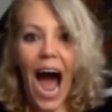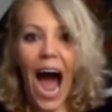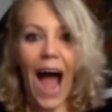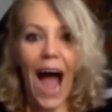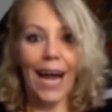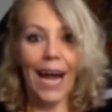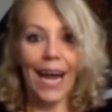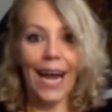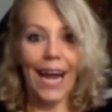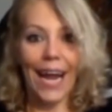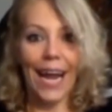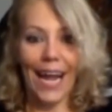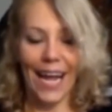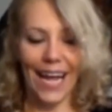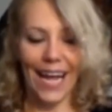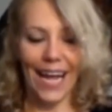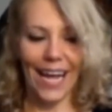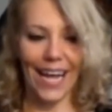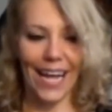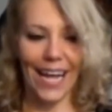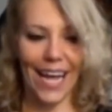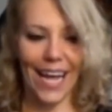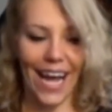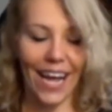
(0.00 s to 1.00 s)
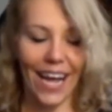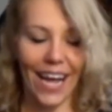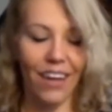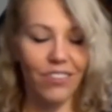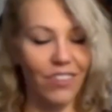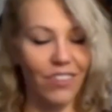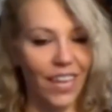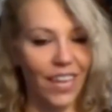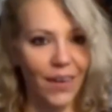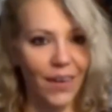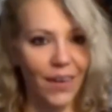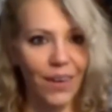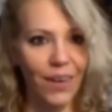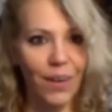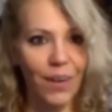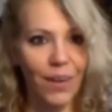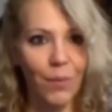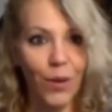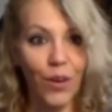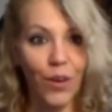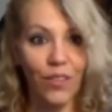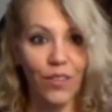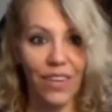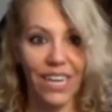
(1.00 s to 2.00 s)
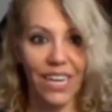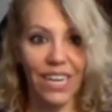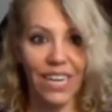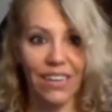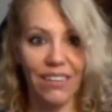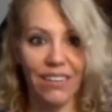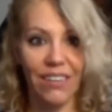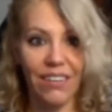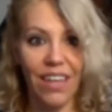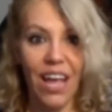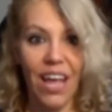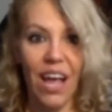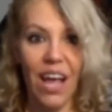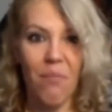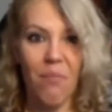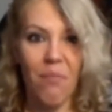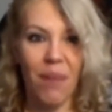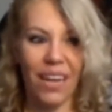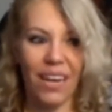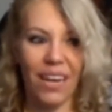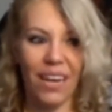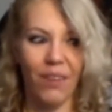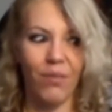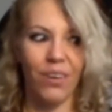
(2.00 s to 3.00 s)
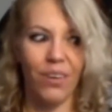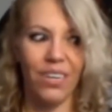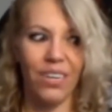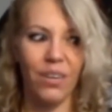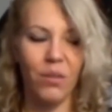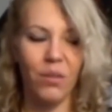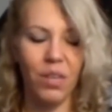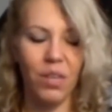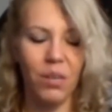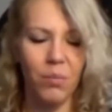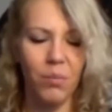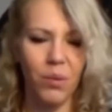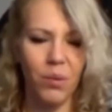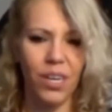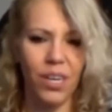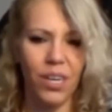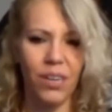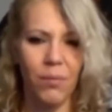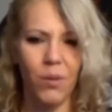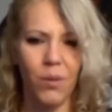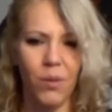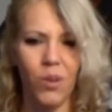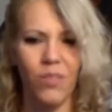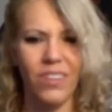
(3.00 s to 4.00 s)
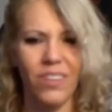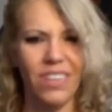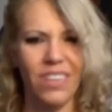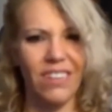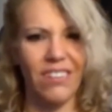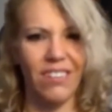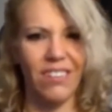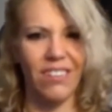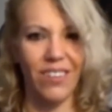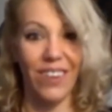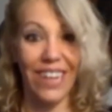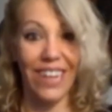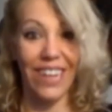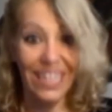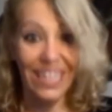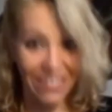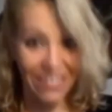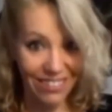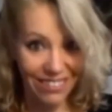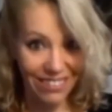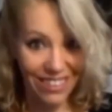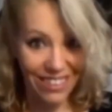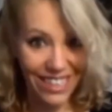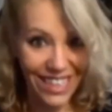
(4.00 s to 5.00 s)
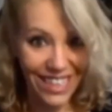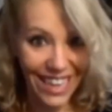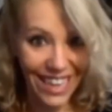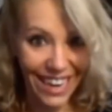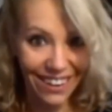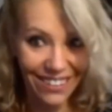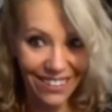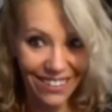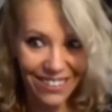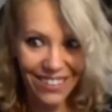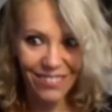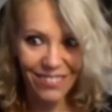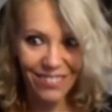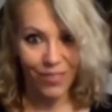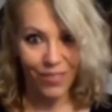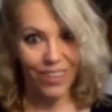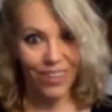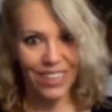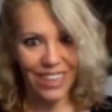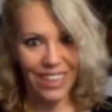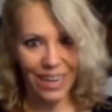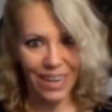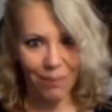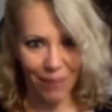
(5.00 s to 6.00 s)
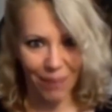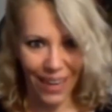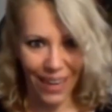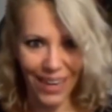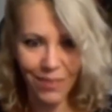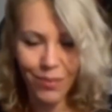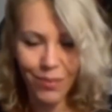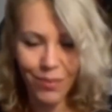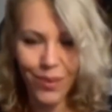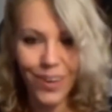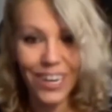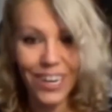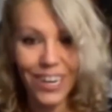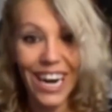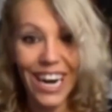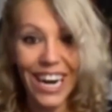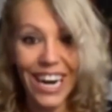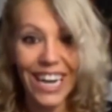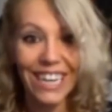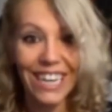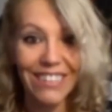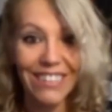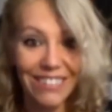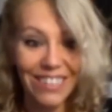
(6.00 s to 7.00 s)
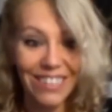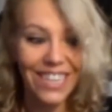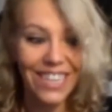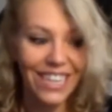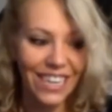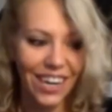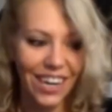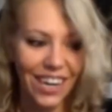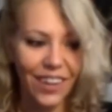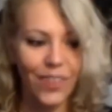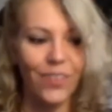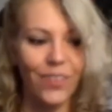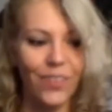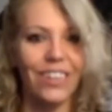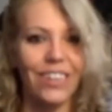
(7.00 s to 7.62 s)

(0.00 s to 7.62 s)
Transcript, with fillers: I uh, I also like going to movies, but I get really really bored of the movies, so I like to sneak out of the one that I paid for and sneak another